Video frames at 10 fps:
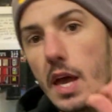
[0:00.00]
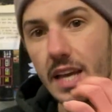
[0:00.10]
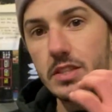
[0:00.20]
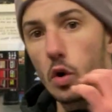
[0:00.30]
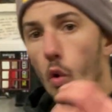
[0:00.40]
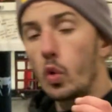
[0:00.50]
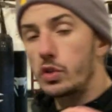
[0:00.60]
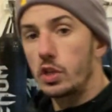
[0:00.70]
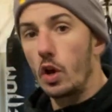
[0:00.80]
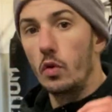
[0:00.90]
It's
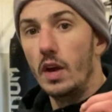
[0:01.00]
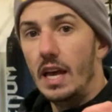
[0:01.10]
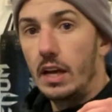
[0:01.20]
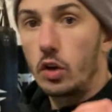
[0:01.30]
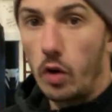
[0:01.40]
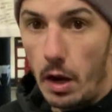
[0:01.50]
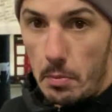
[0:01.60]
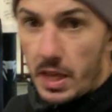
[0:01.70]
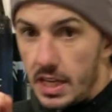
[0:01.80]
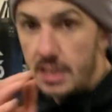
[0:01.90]
also
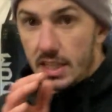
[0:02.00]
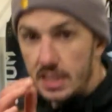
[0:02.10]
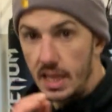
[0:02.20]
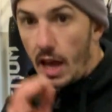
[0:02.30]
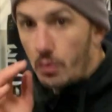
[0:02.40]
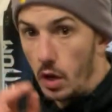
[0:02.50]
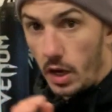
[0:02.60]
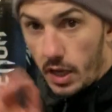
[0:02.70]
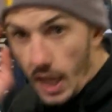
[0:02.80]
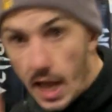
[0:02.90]
incredibly easy to counter.
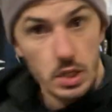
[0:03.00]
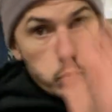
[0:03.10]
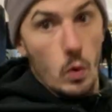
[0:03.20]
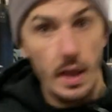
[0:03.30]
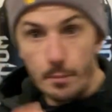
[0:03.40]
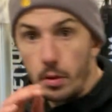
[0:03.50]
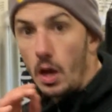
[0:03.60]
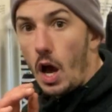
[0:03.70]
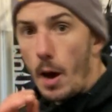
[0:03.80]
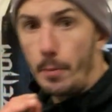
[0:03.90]
Catch, whip,
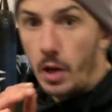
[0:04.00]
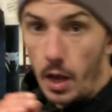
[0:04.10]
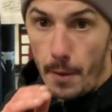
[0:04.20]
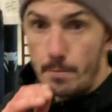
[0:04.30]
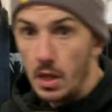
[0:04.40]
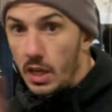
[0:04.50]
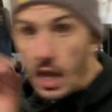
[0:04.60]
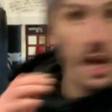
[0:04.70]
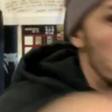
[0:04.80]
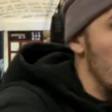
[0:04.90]
uppercut, catch,